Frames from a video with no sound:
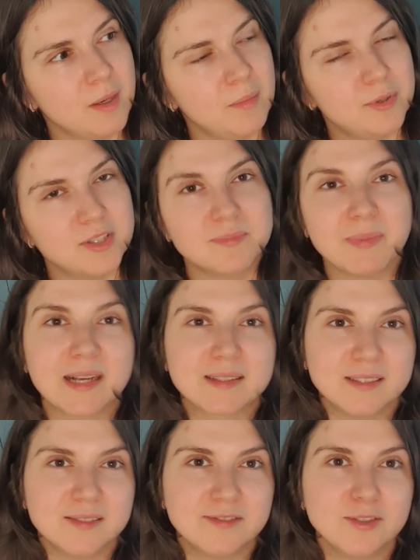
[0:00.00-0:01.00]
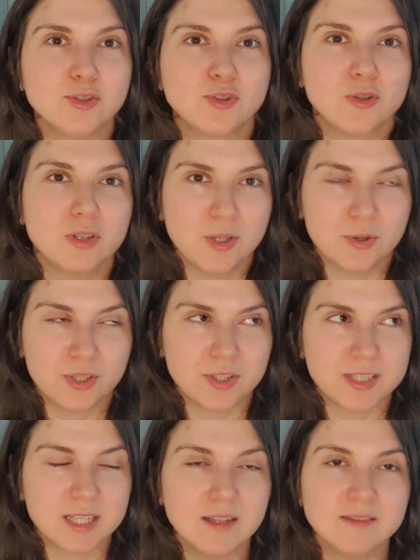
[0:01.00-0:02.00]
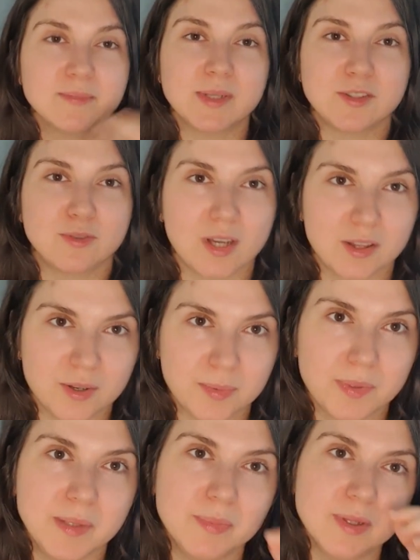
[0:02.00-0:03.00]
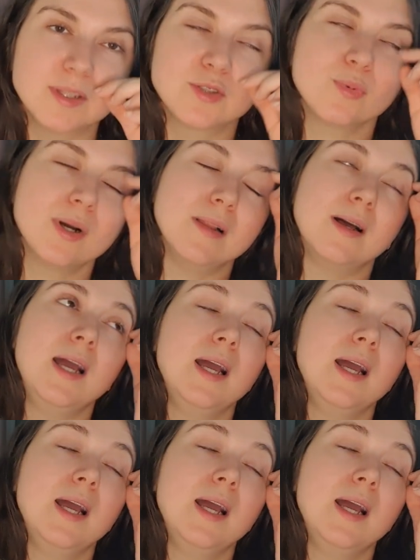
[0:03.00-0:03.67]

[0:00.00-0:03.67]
perspective not only on ourselves but on other people as well.